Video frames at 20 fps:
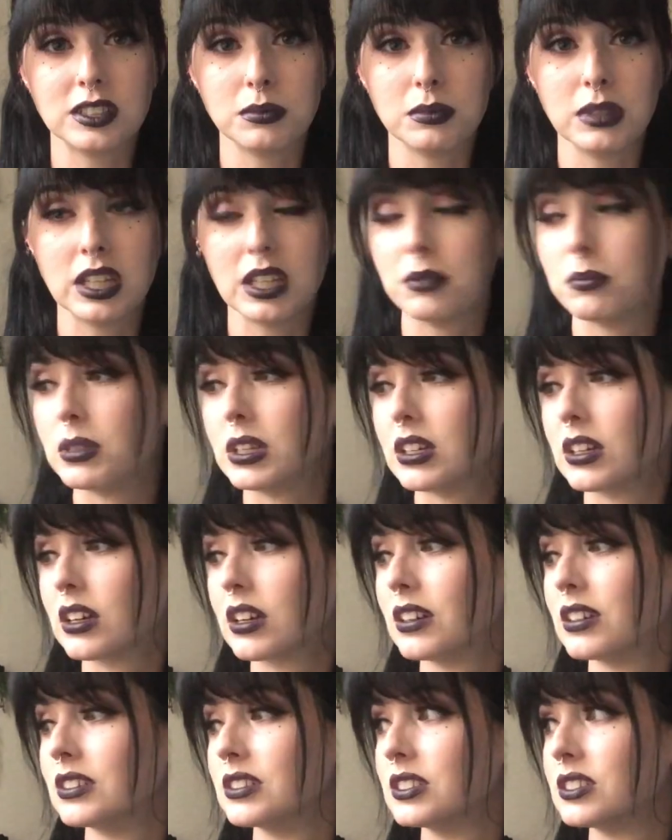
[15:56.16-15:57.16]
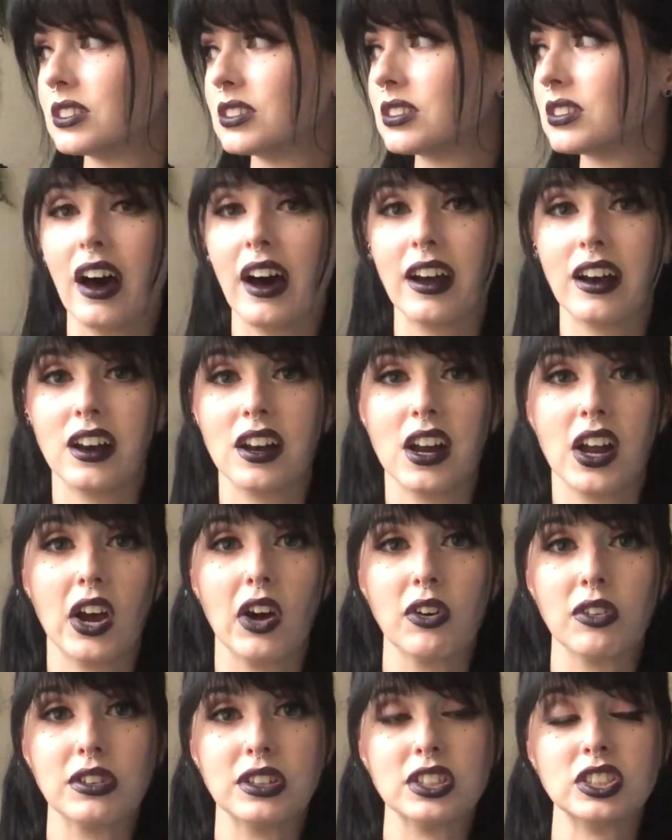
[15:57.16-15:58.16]
to me because, I don't
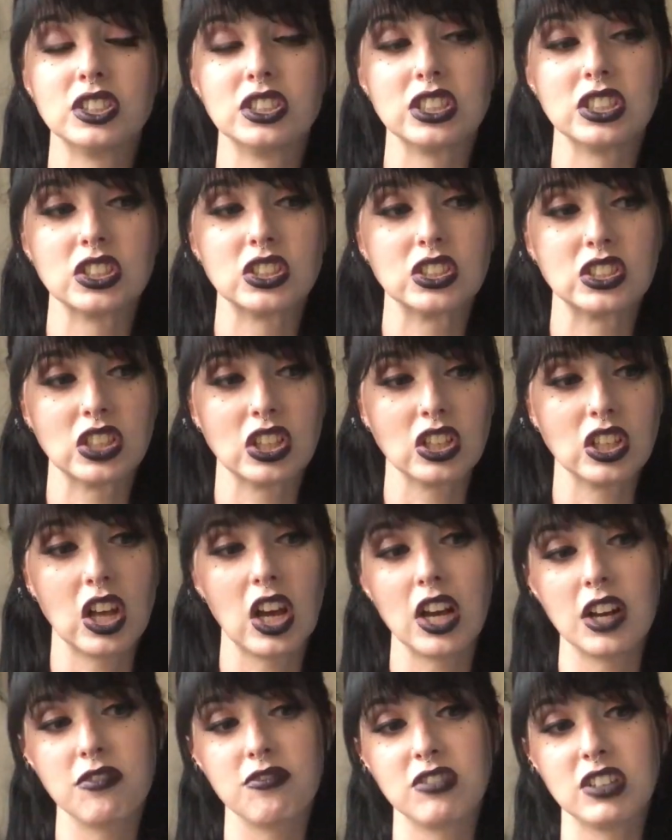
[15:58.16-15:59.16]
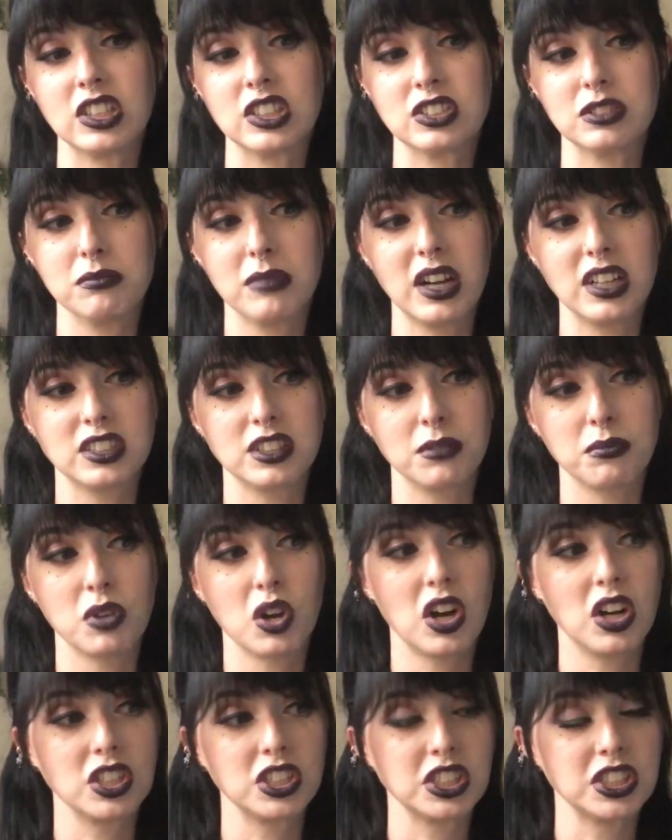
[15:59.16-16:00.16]
know, there's just a lot of things in my
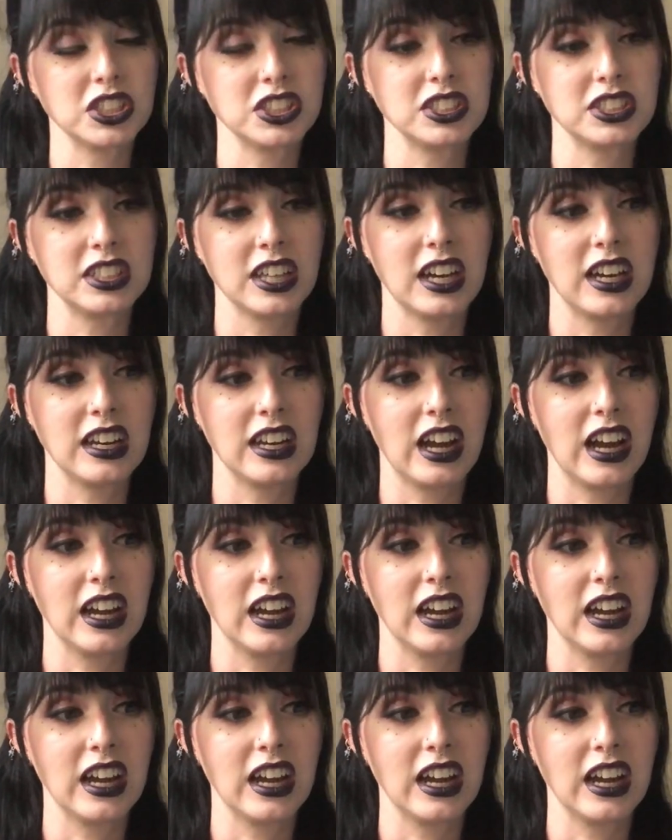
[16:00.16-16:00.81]
subconscious that